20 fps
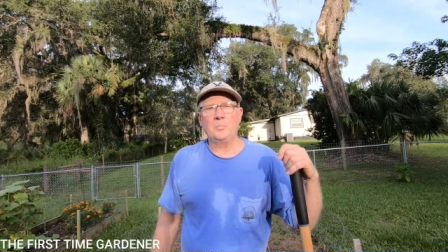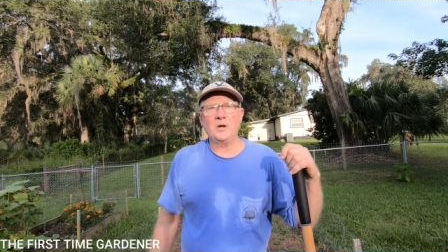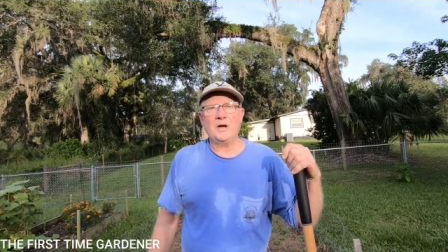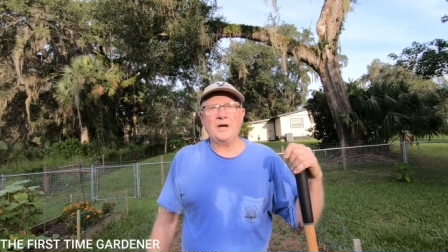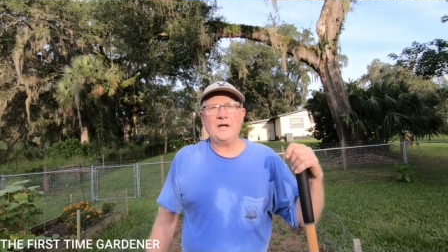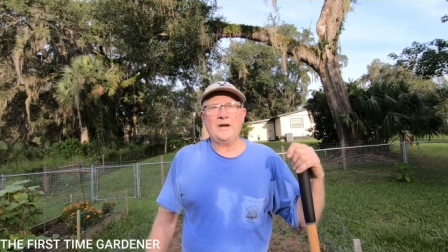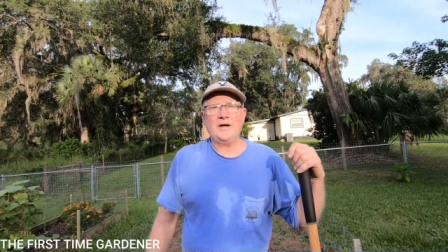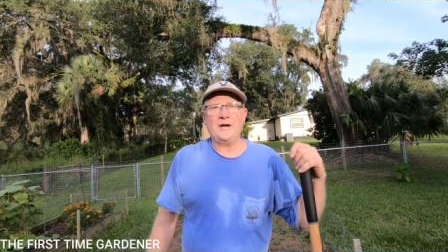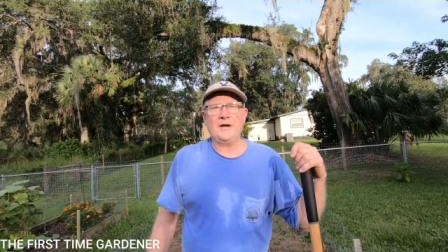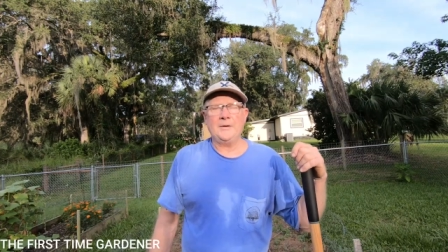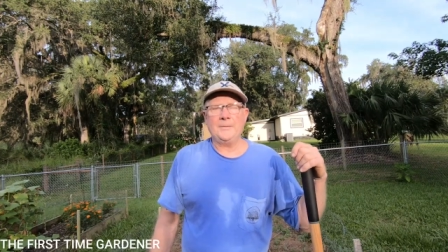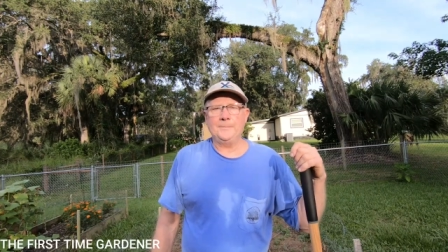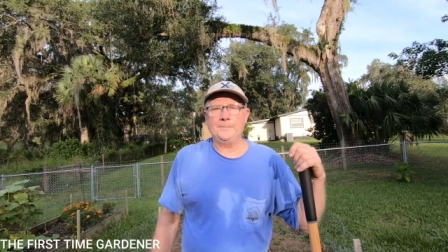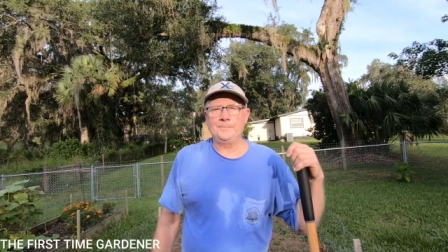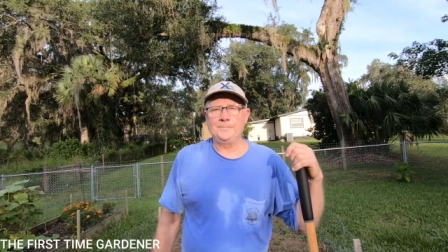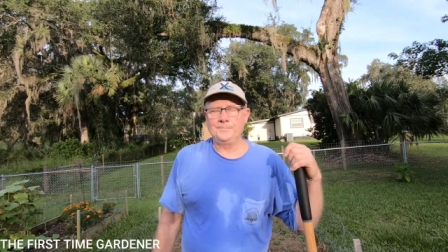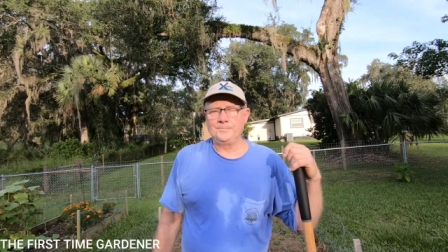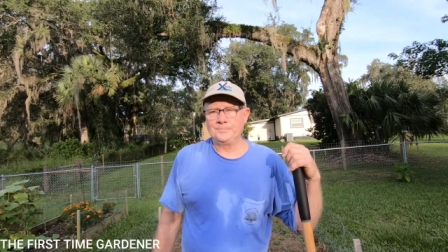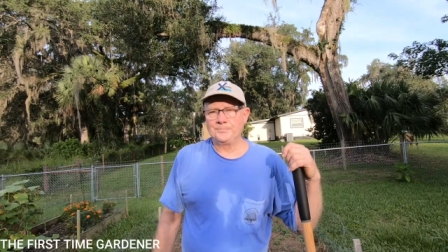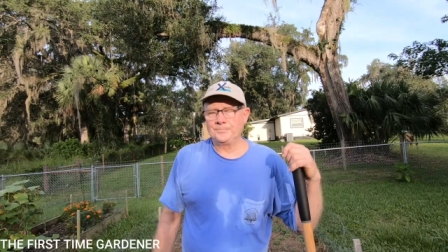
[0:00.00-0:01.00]
But um,
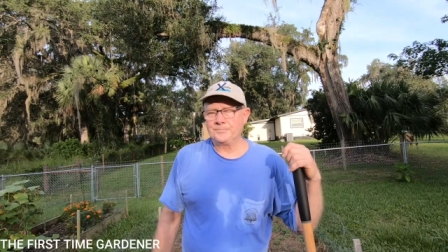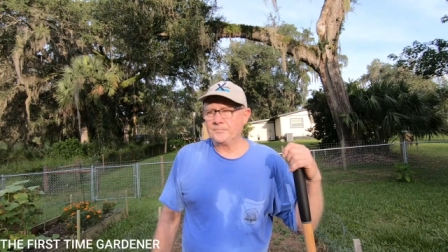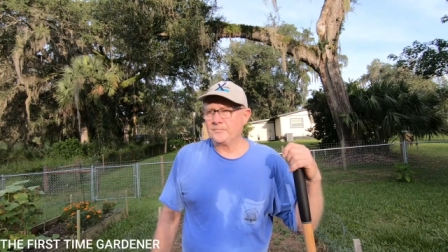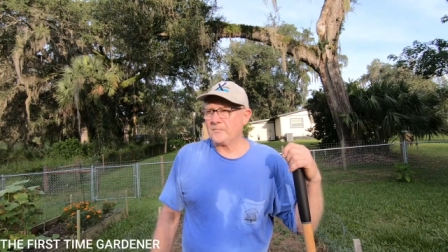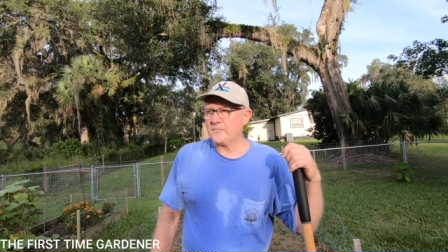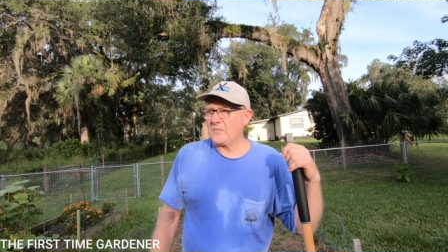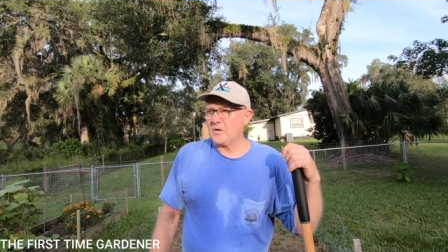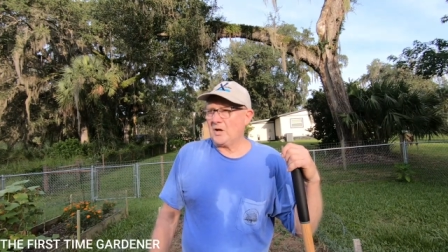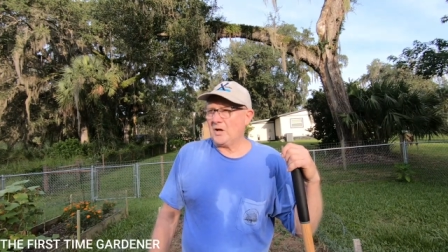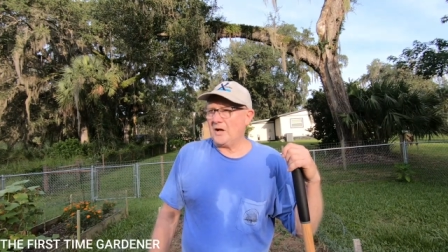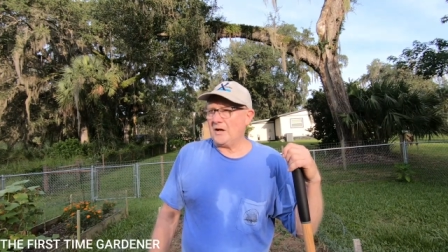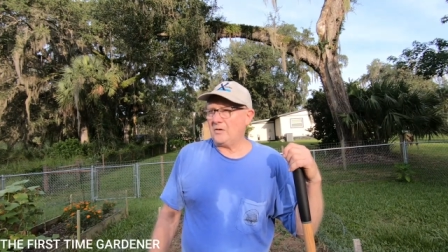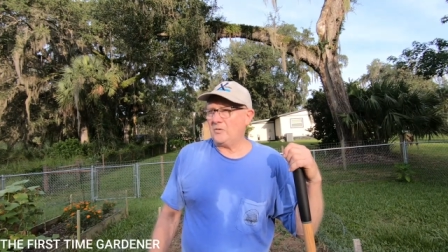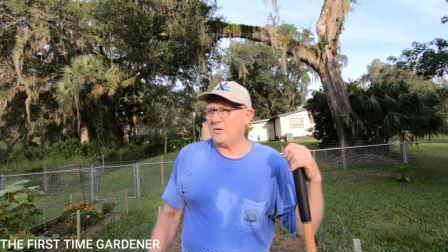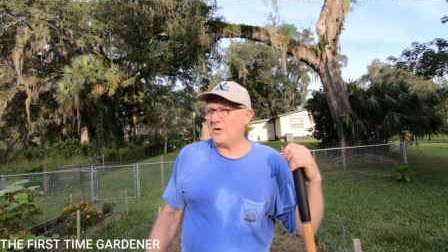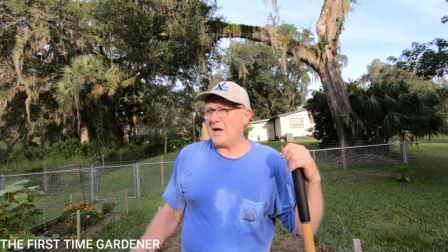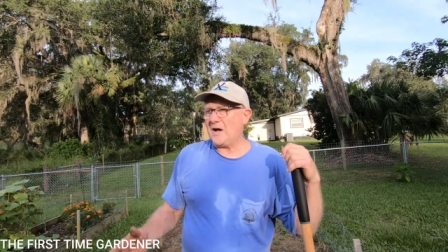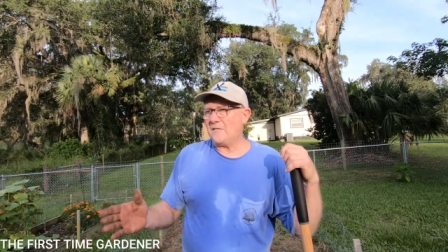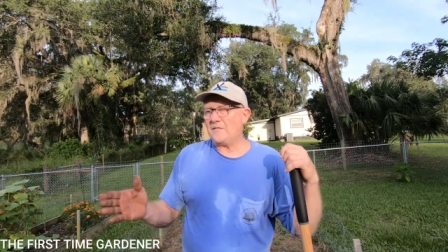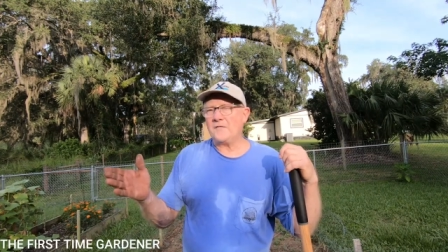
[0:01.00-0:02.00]
I don't
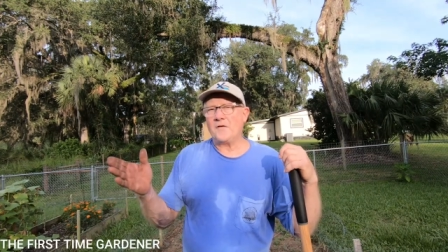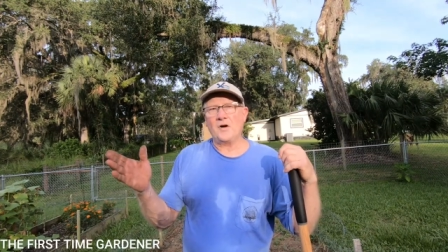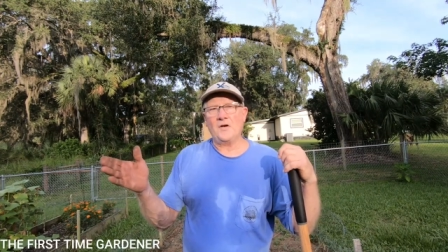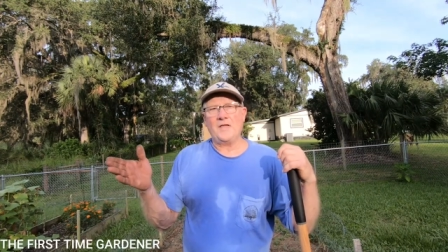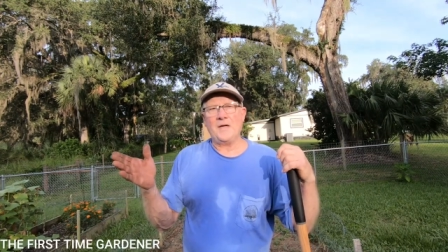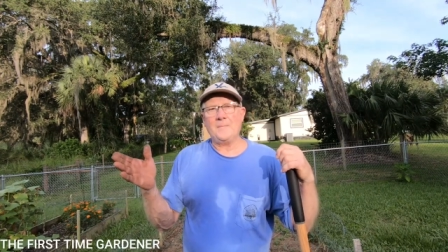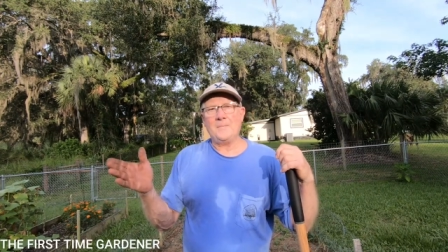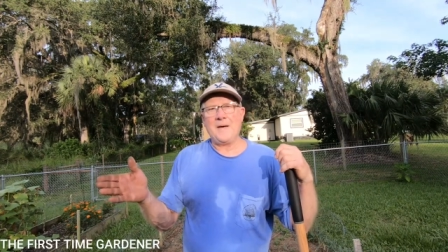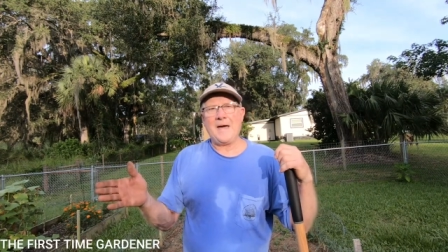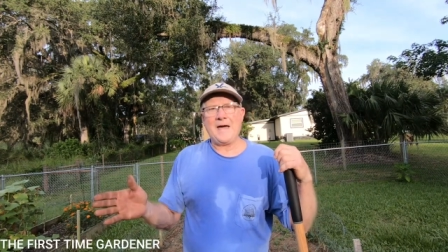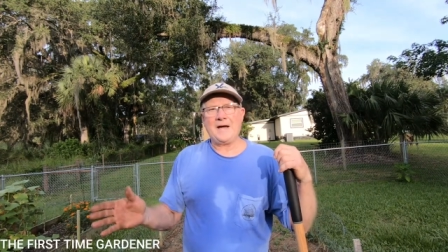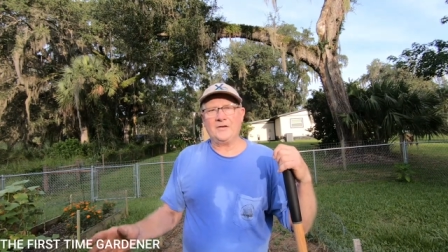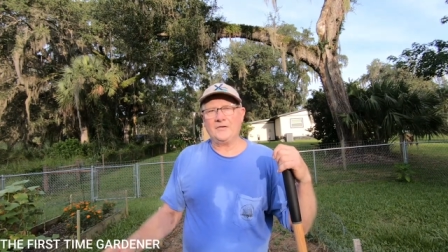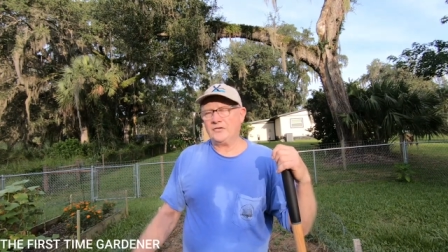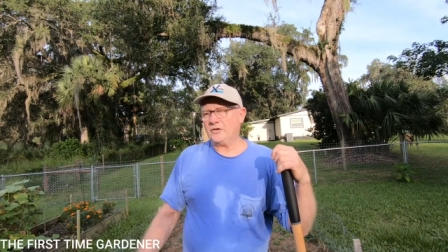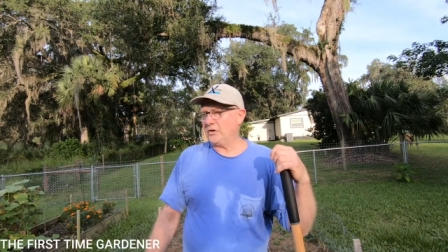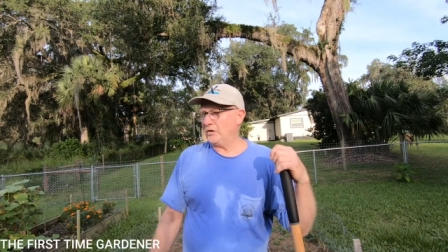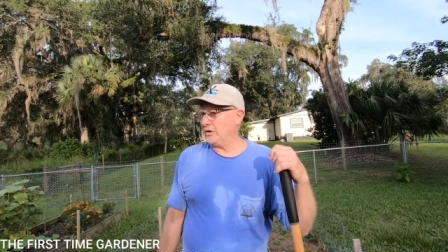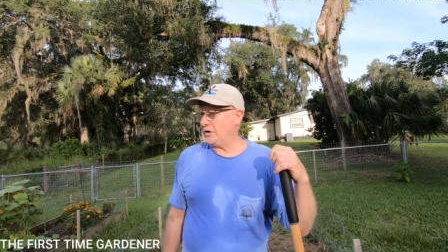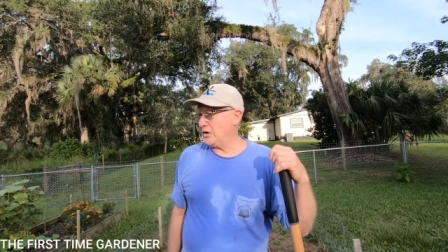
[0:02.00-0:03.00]
know how far that
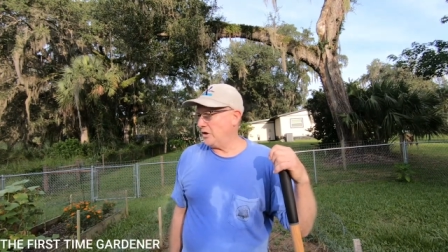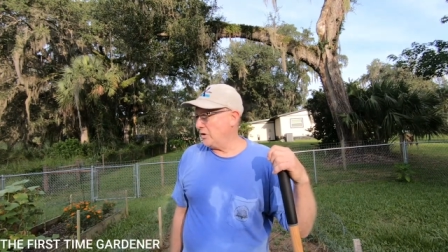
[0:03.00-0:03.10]
bag's gonna